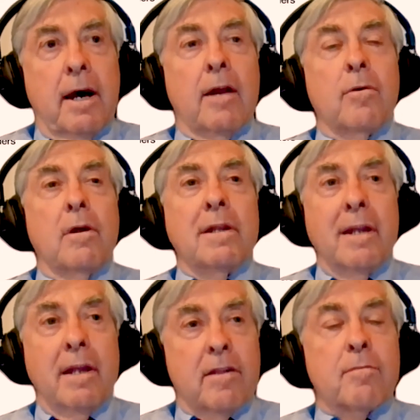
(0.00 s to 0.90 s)
not all
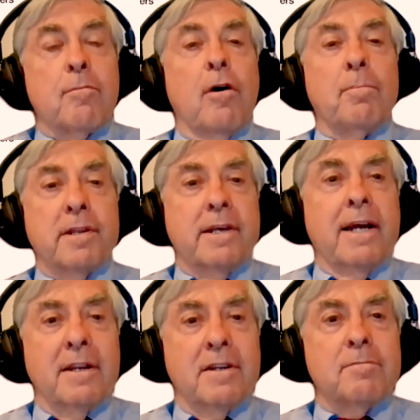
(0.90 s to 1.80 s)
of it, it's a small
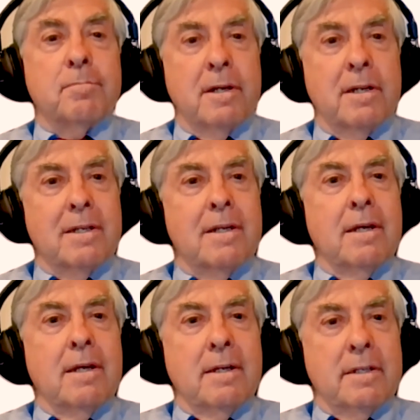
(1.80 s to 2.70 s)
percentage, but
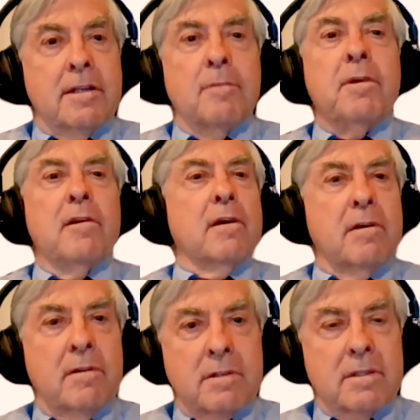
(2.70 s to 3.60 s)
some
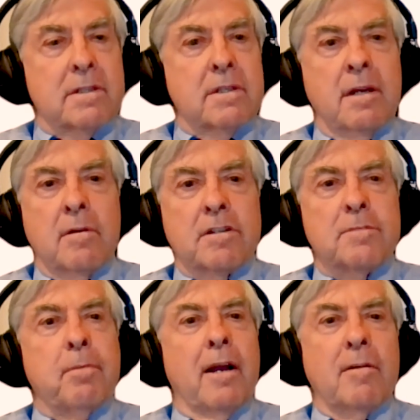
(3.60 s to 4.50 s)
miracles. You know,
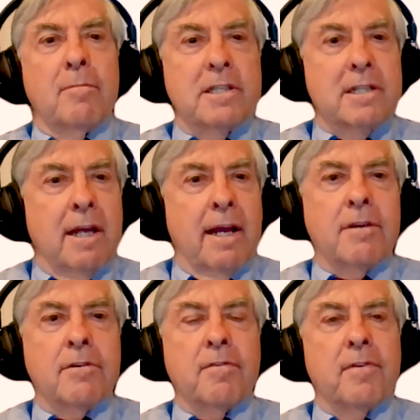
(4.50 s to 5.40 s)
spinal muscular
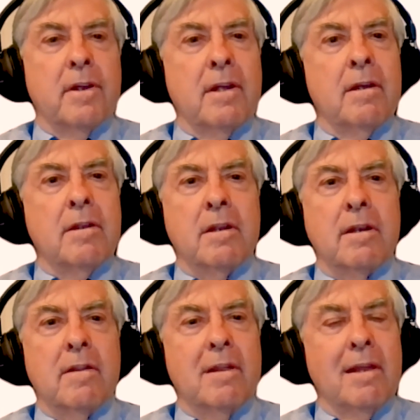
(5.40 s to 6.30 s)
atrophy is a
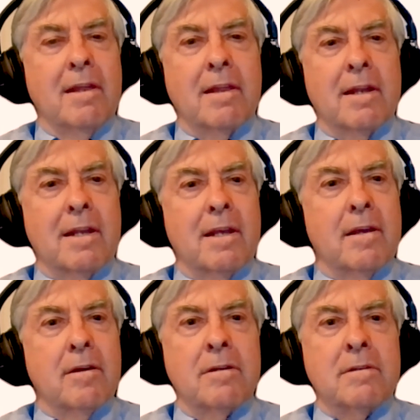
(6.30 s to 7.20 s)
disease that
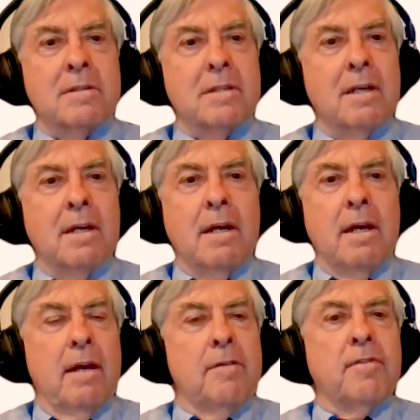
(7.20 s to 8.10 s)
kills
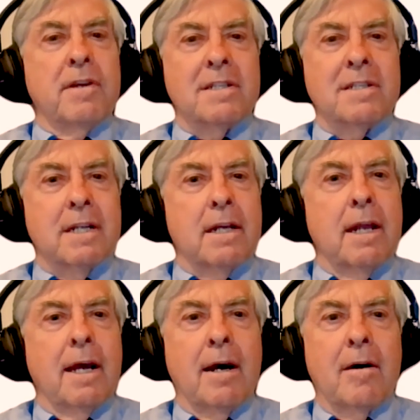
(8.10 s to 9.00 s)
infants, and
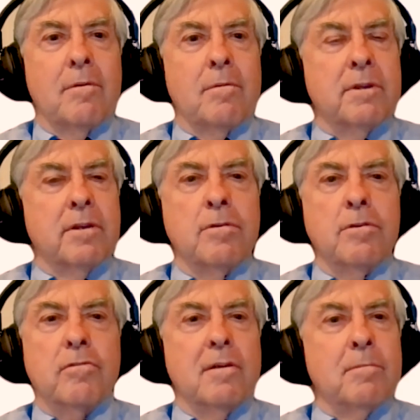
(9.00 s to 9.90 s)
now with the new
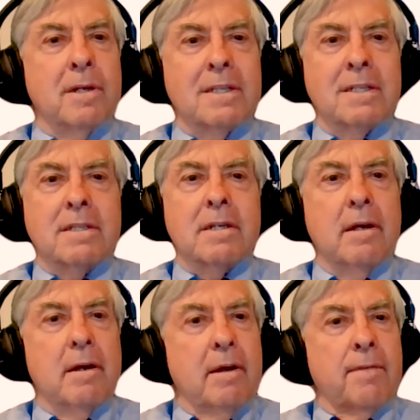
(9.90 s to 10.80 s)
treatments,